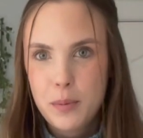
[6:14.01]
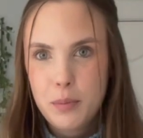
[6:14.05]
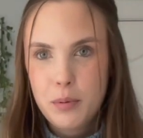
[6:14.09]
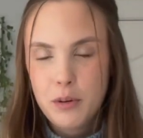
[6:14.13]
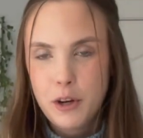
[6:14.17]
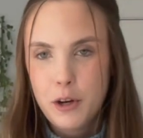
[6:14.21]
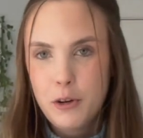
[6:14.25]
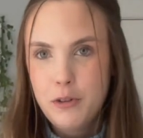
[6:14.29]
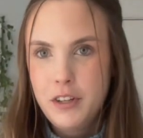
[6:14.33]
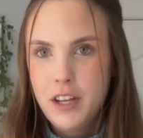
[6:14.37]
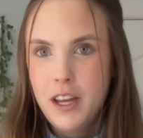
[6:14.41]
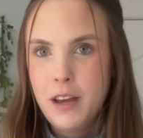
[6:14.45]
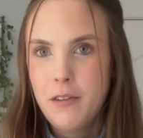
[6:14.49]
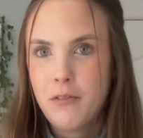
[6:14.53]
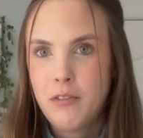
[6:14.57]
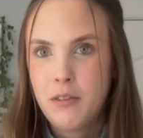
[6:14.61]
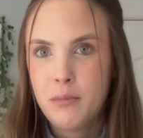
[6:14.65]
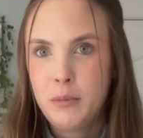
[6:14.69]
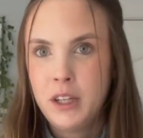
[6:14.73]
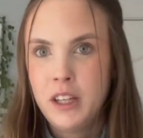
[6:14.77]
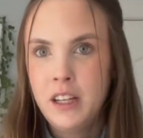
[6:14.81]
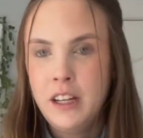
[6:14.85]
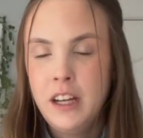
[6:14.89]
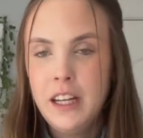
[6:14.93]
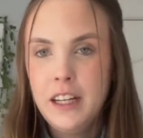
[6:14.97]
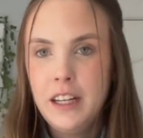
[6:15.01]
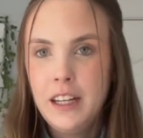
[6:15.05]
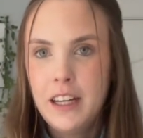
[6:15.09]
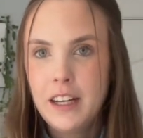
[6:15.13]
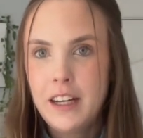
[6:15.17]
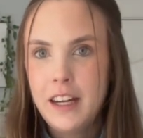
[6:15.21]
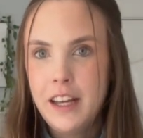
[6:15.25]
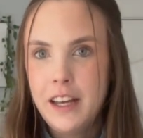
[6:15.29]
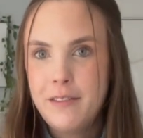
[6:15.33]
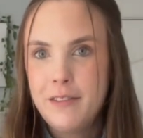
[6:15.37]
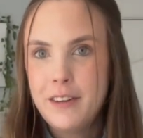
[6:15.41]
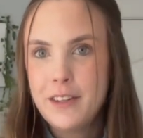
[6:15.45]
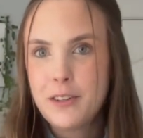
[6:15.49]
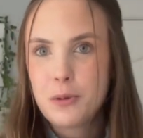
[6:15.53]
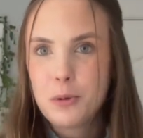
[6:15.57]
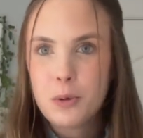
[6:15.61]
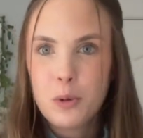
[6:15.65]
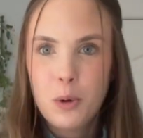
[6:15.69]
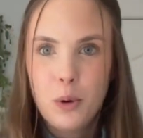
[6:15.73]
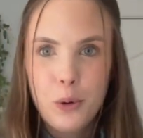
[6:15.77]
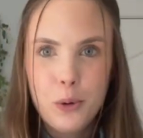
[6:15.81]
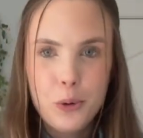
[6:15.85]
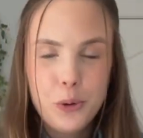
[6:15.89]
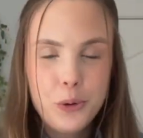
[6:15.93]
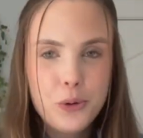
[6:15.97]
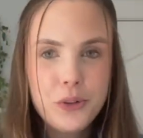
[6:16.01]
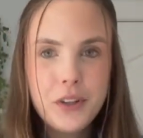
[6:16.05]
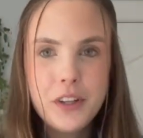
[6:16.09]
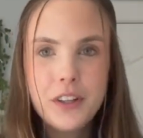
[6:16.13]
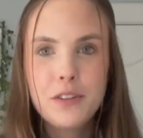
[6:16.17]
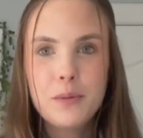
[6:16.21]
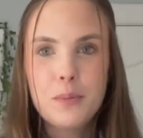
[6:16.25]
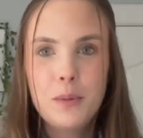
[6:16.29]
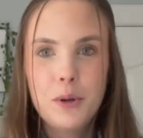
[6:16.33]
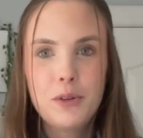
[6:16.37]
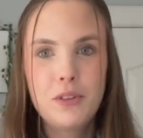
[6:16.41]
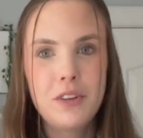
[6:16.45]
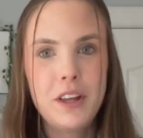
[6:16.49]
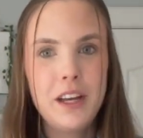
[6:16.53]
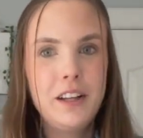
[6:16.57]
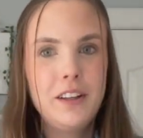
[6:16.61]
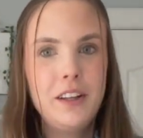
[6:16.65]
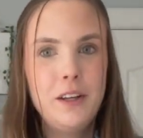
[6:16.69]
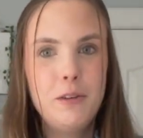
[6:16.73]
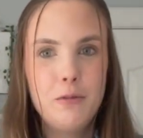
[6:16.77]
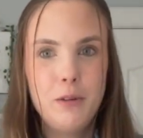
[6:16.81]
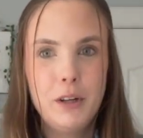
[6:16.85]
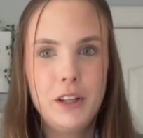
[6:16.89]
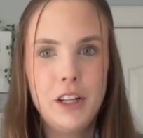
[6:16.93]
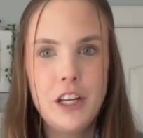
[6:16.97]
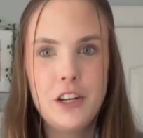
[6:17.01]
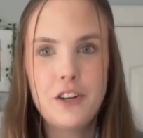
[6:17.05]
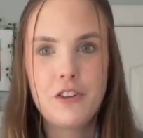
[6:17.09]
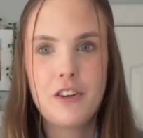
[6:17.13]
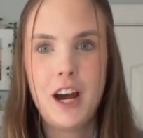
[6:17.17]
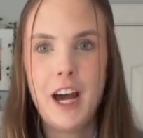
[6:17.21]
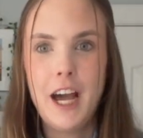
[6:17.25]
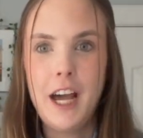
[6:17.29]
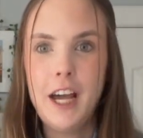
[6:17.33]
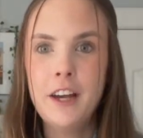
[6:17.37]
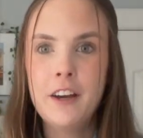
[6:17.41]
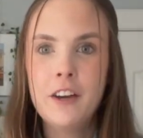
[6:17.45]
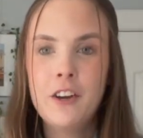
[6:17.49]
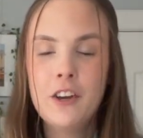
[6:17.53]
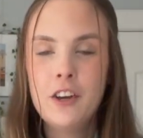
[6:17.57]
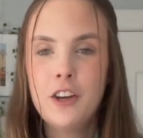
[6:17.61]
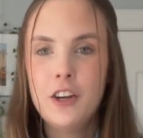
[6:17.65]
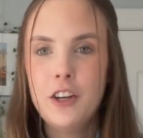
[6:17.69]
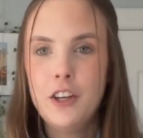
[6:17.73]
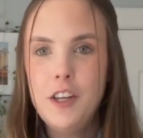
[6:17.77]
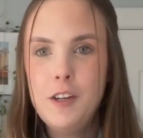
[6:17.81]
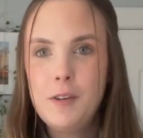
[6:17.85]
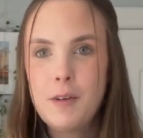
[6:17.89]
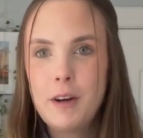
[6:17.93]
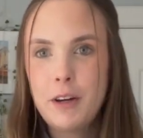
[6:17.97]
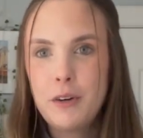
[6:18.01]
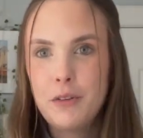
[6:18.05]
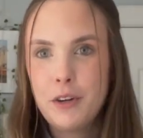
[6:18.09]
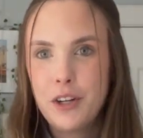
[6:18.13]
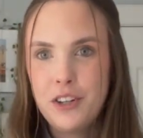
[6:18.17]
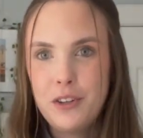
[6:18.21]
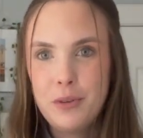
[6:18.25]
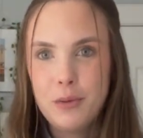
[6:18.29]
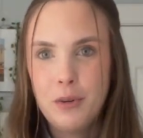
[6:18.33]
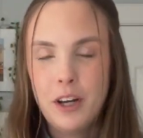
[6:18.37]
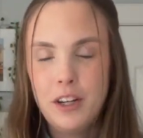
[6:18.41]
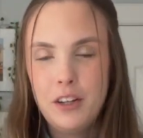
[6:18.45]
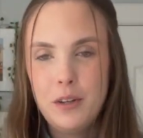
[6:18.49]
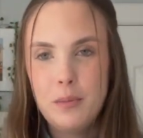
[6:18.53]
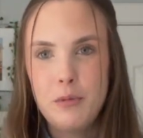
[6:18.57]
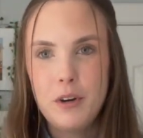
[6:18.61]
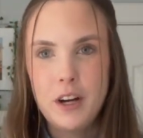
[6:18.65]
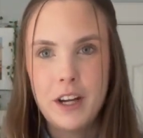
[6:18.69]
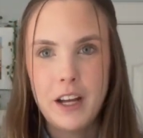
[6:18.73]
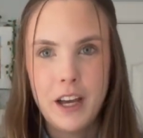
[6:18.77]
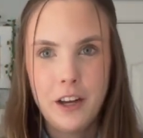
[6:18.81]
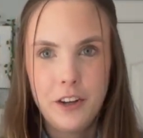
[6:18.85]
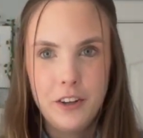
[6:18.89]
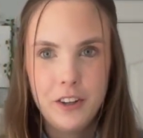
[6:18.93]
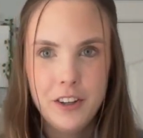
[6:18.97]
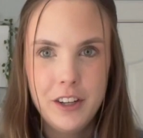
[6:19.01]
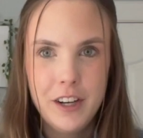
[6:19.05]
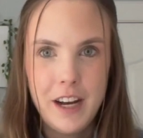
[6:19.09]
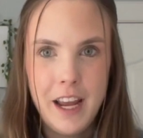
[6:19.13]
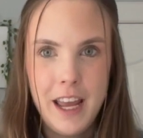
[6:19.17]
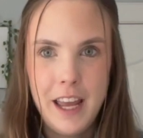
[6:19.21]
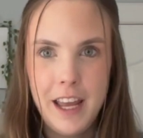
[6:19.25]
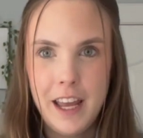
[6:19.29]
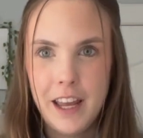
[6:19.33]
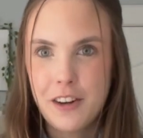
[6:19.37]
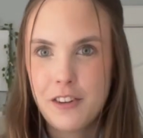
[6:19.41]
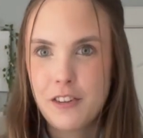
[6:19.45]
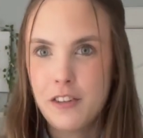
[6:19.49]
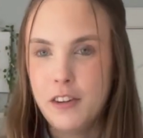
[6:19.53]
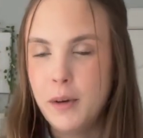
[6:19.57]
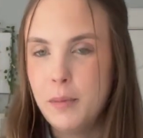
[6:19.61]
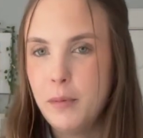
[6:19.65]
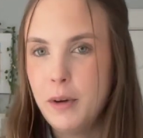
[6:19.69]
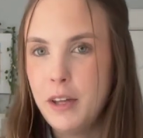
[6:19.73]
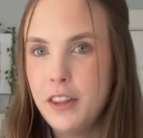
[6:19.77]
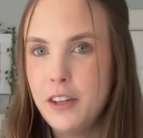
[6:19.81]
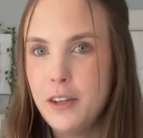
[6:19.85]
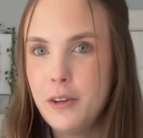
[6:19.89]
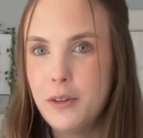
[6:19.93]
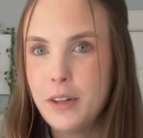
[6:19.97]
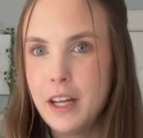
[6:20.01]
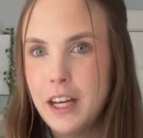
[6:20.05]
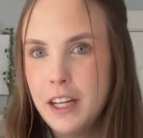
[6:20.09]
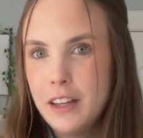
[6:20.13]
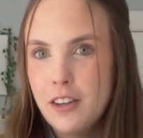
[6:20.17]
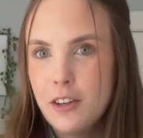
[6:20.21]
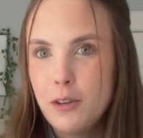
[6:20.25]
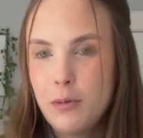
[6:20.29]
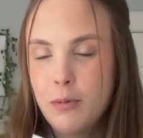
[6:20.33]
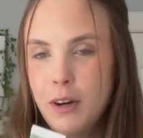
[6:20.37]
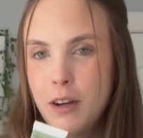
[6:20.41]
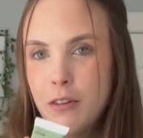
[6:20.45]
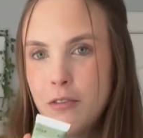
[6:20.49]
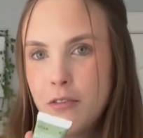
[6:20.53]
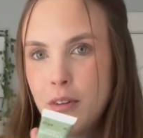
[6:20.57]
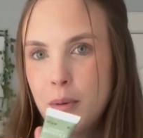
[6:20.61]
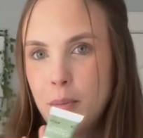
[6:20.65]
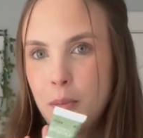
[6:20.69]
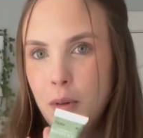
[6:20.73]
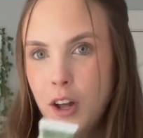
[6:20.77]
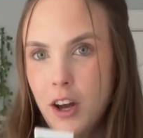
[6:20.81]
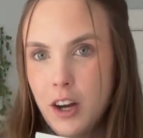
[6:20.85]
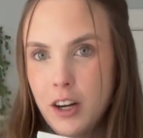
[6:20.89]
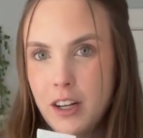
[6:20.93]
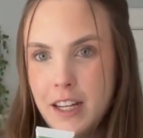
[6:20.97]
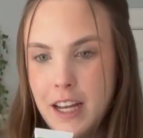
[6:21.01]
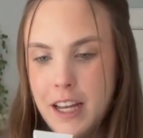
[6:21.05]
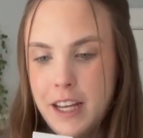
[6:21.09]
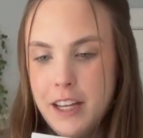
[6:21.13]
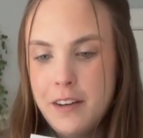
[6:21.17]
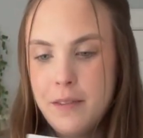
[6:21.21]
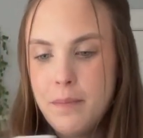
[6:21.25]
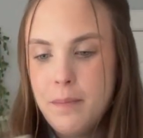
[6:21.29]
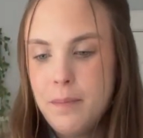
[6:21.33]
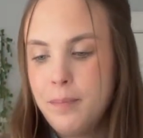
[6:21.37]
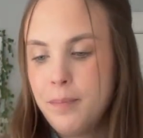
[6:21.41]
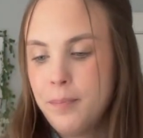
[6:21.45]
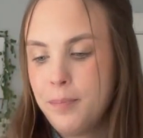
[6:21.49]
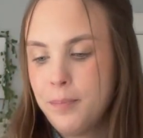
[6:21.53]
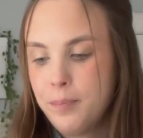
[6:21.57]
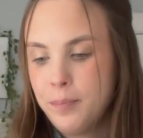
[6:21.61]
pro tip from a Canadian, if it's cold, it's most likely really dry. You are going to want to bring a good hand cream with you, like this one from L'Occitane.